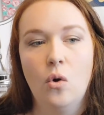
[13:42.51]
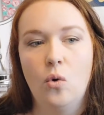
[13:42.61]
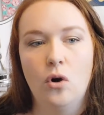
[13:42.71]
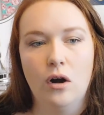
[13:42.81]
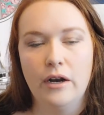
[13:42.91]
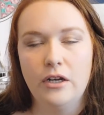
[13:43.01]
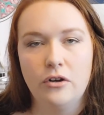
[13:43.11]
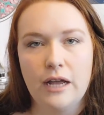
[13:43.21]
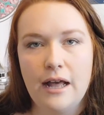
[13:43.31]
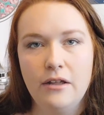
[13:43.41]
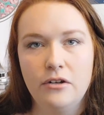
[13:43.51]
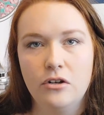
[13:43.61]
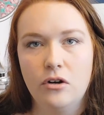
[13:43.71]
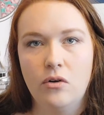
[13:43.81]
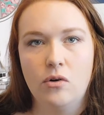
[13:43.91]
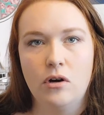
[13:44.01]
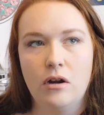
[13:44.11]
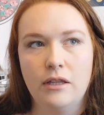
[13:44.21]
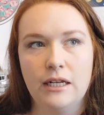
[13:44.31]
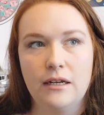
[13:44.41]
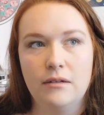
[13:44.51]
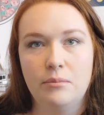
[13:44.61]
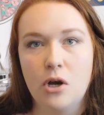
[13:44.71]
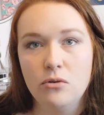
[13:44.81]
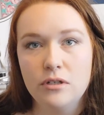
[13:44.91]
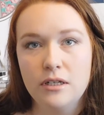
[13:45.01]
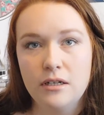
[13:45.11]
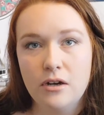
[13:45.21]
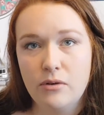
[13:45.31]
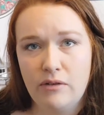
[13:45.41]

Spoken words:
or in your calendar or on like a Post-it note.